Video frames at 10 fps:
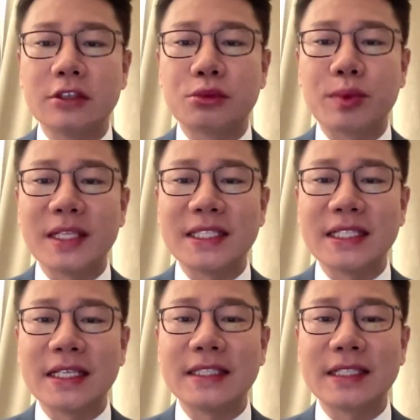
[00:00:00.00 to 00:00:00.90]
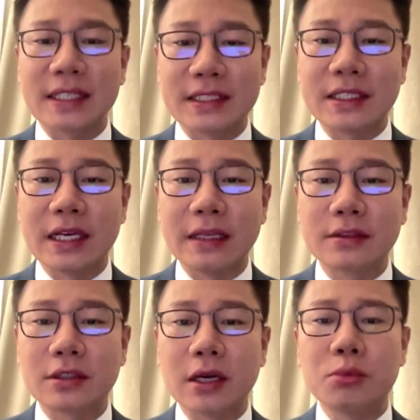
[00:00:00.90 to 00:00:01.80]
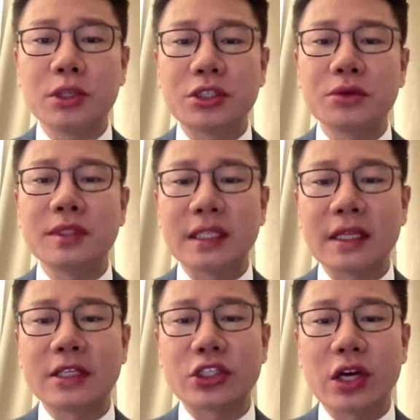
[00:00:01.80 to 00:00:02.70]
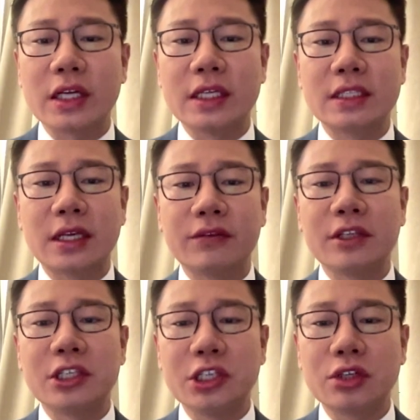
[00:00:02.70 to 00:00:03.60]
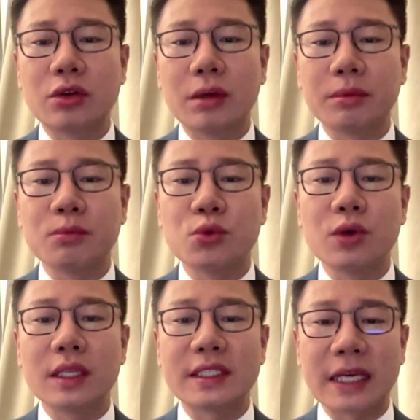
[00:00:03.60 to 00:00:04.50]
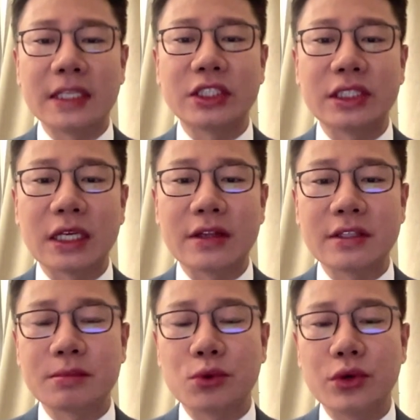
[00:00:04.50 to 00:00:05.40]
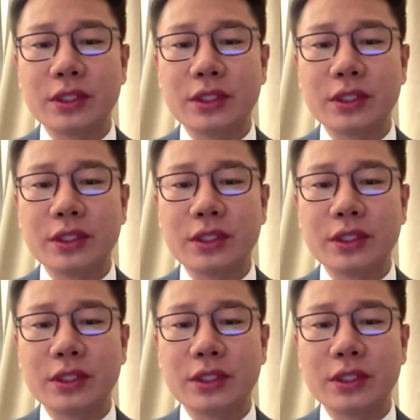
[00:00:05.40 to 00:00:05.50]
in 2016. So we do see that China is giving Europe more attention at this